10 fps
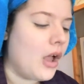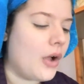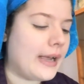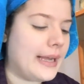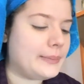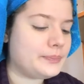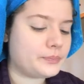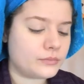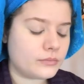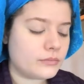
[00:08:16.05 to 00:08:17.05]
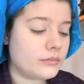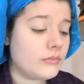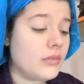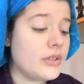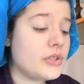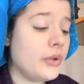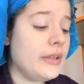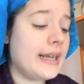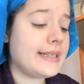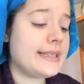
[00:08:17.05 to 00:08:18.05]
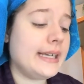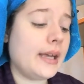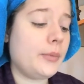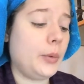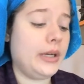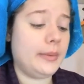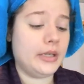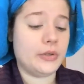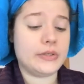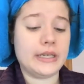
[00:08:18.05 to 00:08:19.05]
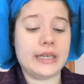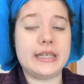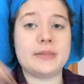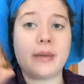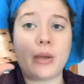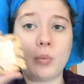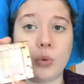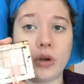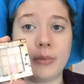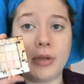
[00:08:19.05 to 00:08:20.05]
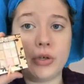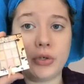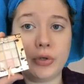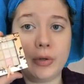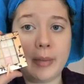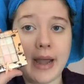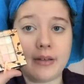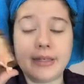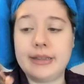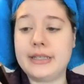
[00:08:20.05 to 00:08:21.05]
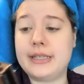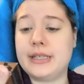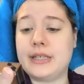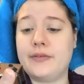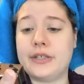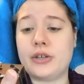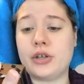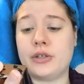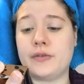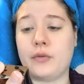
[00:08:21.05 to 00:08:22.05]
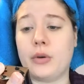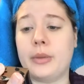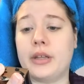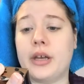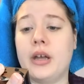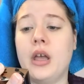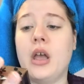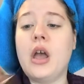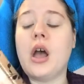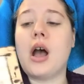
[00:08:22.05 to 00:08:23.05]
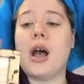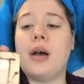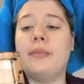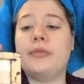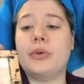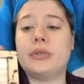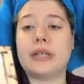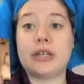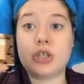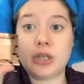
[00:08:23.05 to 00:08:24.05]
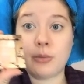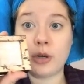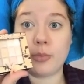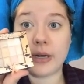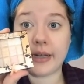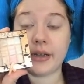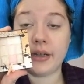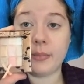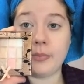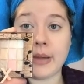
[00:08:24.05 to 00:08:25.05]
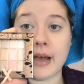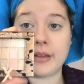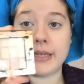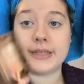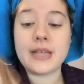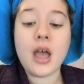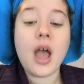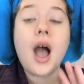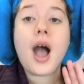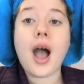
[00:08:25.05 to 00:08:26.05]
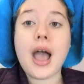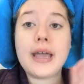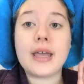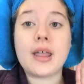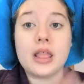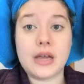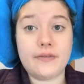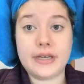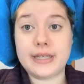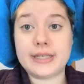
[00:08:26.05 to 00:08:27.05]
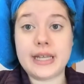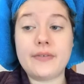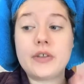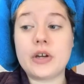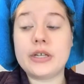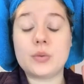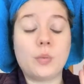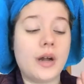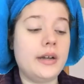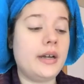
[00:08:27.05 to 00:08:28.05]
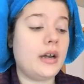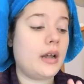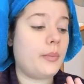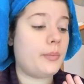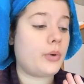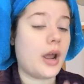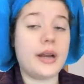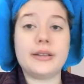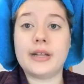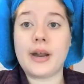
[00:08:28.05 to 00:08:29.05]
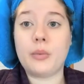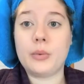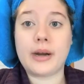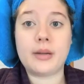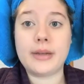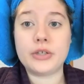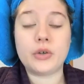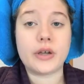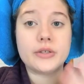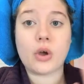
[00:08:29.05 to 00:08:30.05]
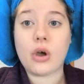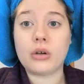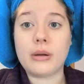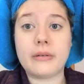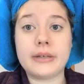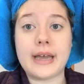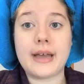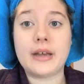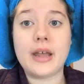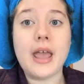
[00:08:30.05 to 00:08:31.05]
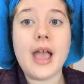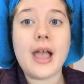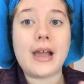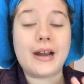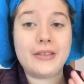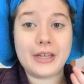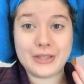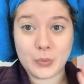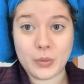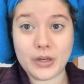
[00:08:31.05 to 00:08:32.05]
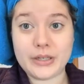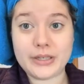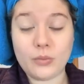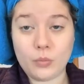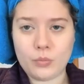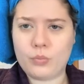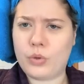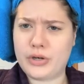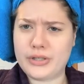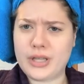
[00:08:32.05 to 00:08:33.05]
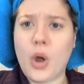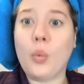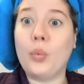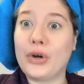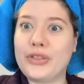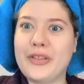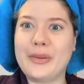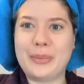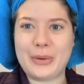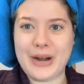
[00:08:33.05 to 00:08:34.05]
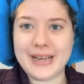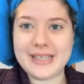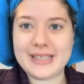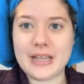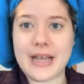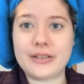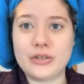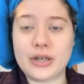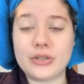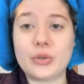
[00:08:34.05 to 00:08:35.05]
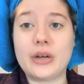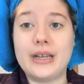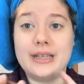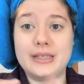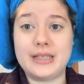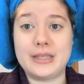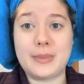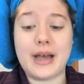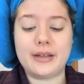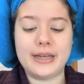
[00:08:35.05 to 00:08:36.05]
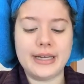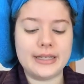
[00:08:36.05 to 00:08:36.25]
Okay, so the next thing I'm going to be using is my Warm Nude palette. This is the Physicians Formula, those like shimmer brick palettes. I love this. If there is one product that I would recommend you guys all go out and get, and I think it's worth the price at the drugstore, is this palette.